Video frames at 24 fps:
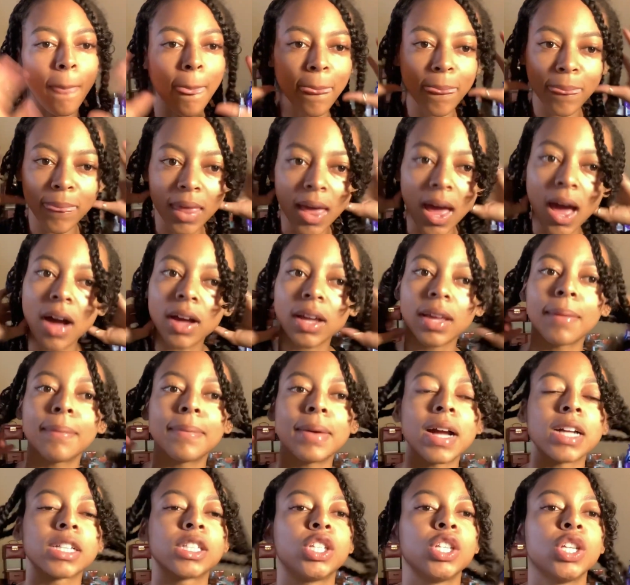I'll get
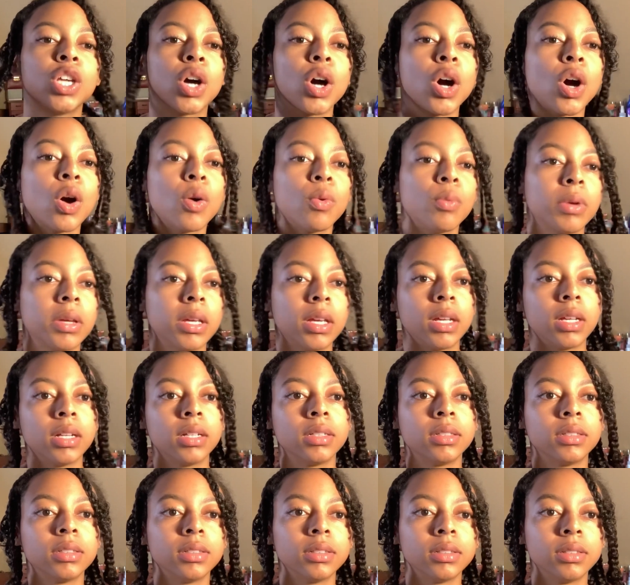back to y'all
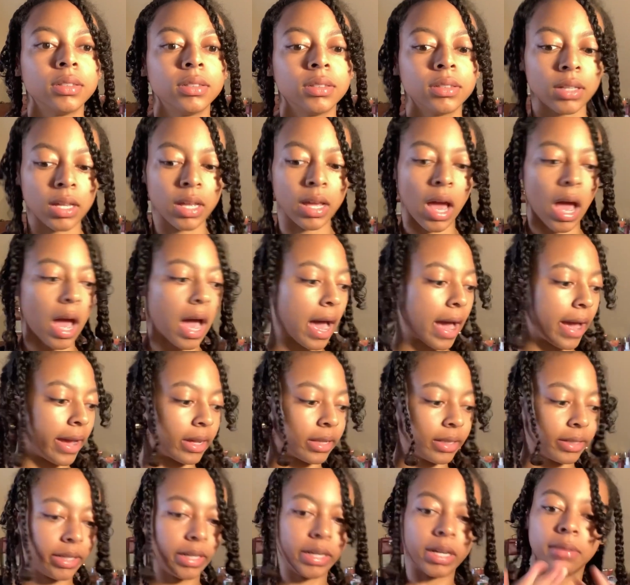when I
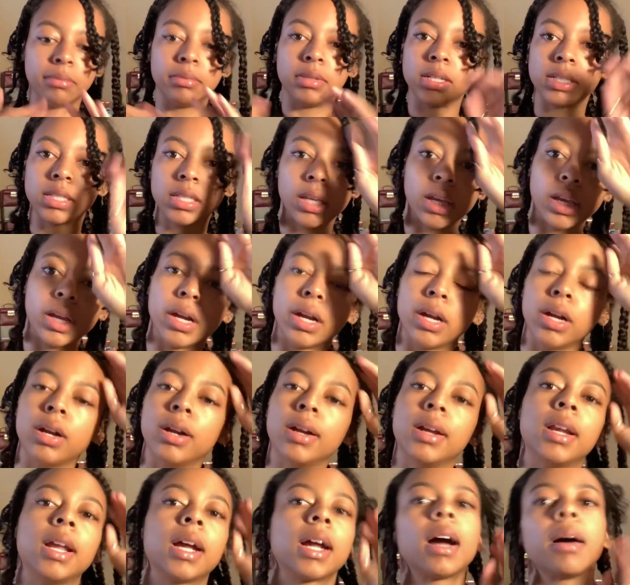clean up this hair
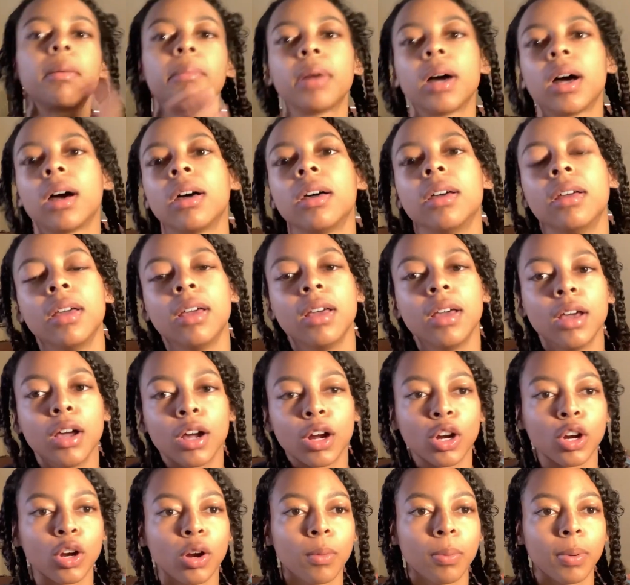and I got my
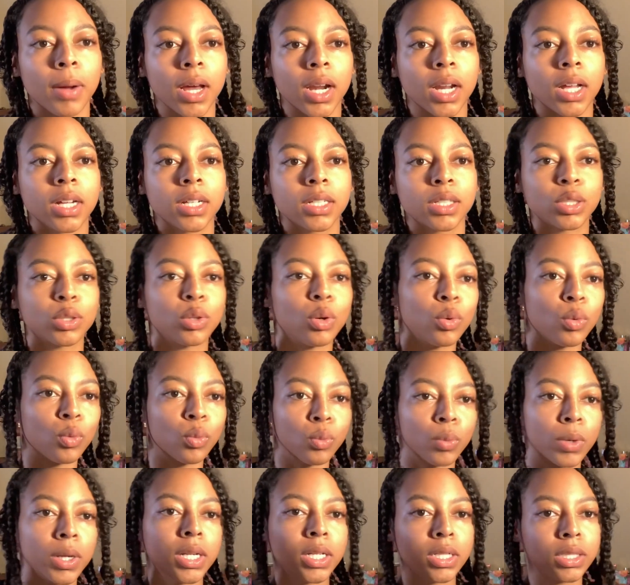curl products
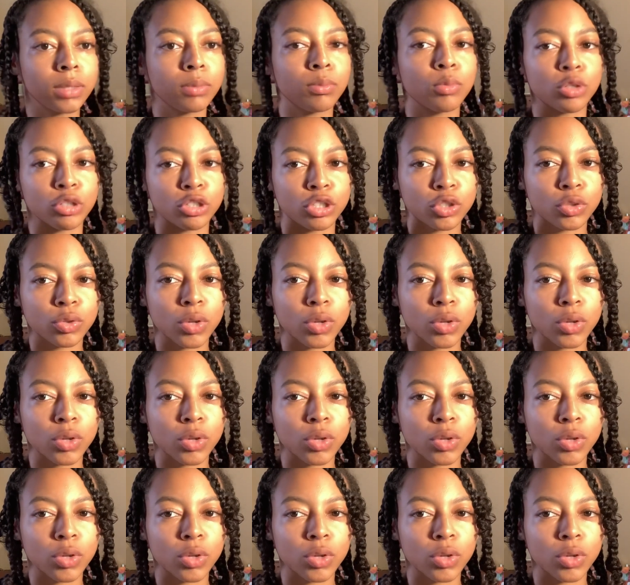ready to moisturize.